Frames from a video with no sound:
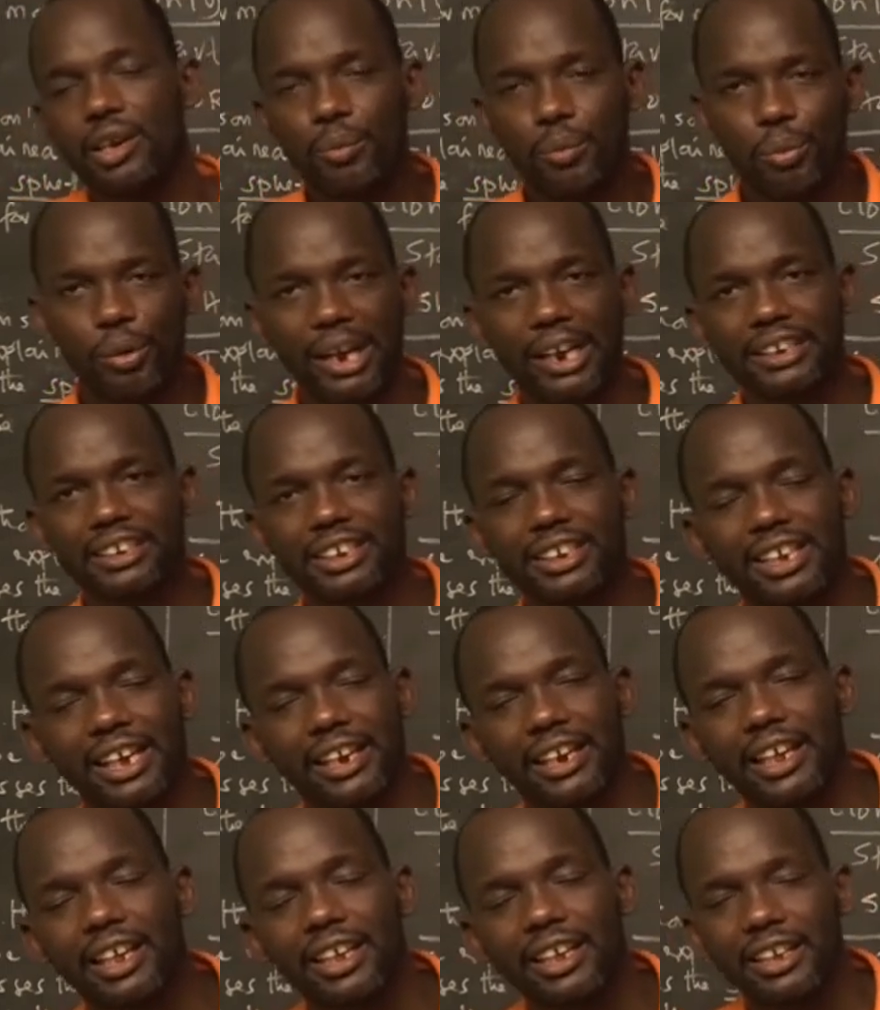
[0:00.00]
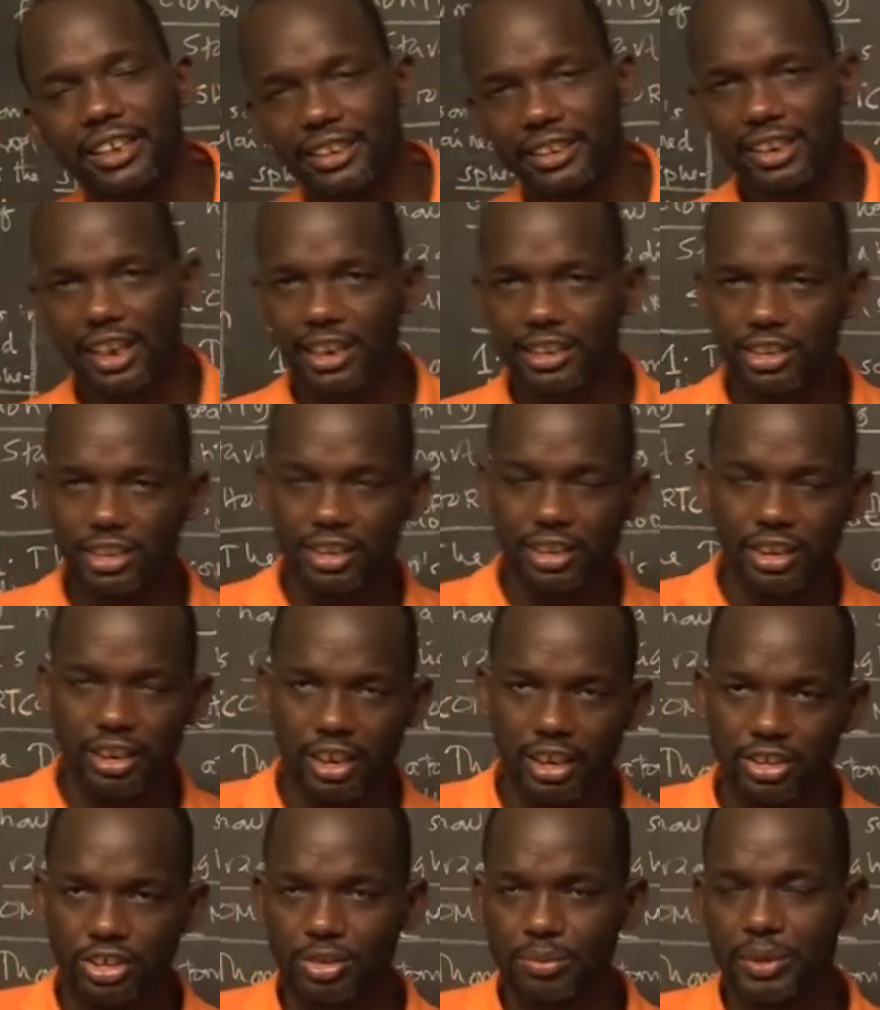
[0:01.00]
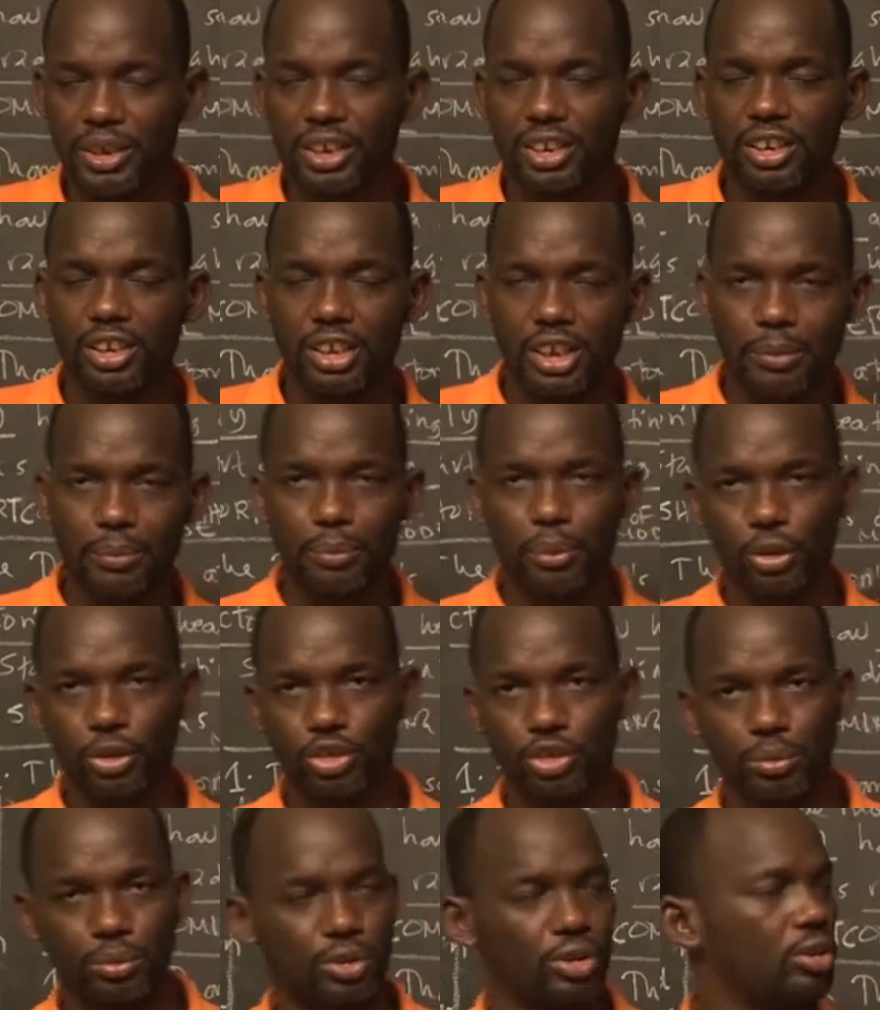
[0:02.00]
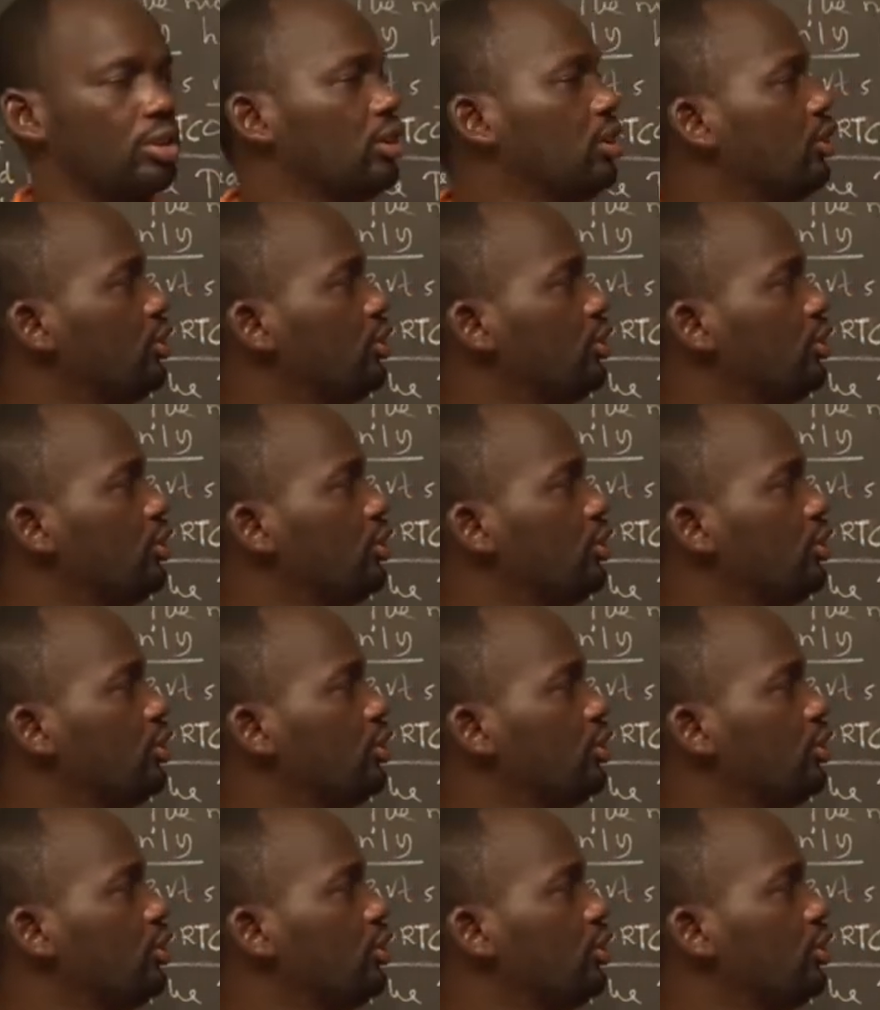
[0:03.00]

Practically, that has been impossible.